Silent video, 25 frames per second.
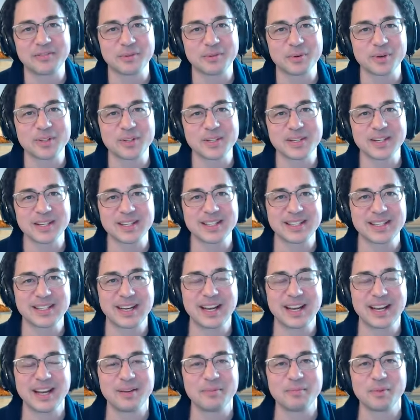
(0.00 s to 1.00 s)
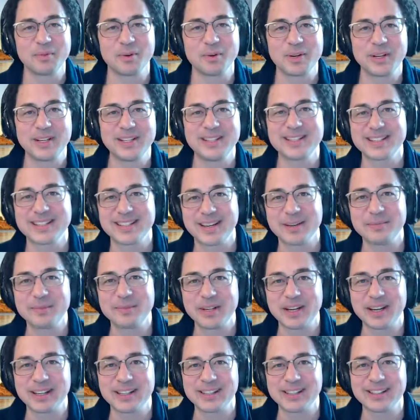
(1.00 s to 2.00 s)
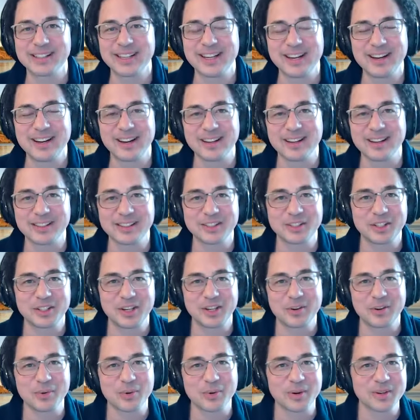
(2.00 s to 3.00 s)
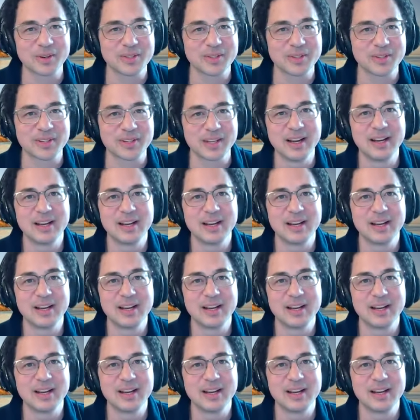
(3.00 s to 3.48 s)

468 Marine Subtidal Ecology course